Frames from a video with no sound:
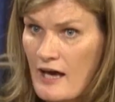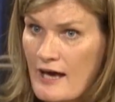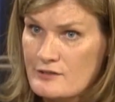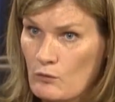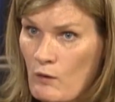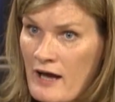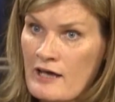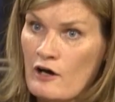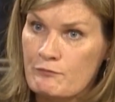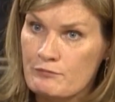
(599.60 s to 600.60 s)
It's a
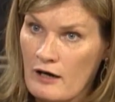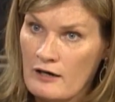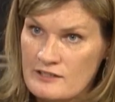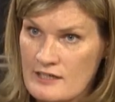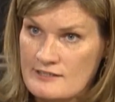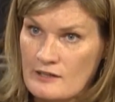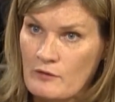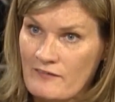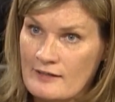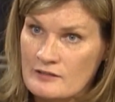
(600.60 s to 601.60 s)
way of protesting
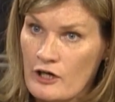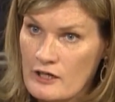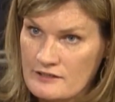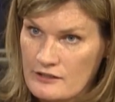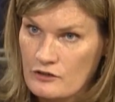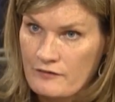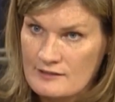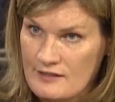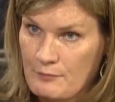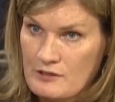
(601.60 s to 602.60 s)
without hurting your
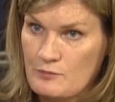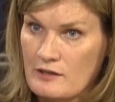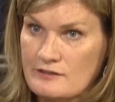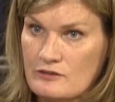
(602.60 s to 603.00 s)
established political